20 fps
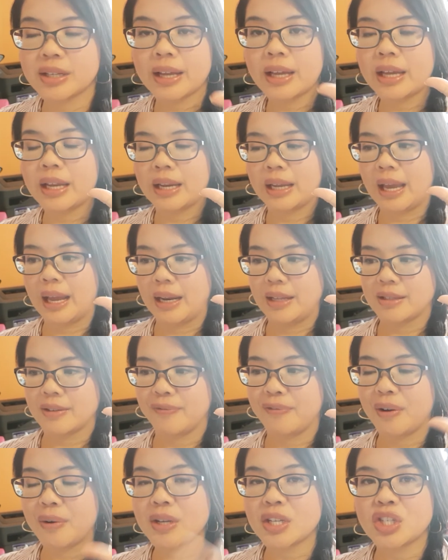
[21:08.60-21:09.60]
like it's a
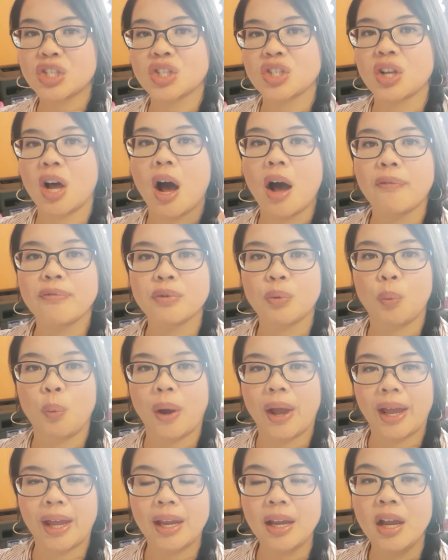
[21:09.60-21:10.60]
very soft
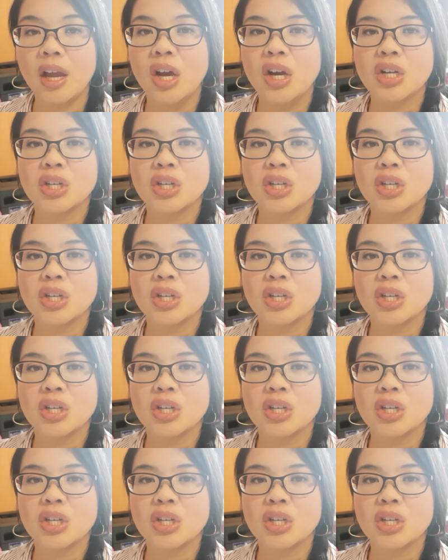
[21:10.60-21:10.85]
way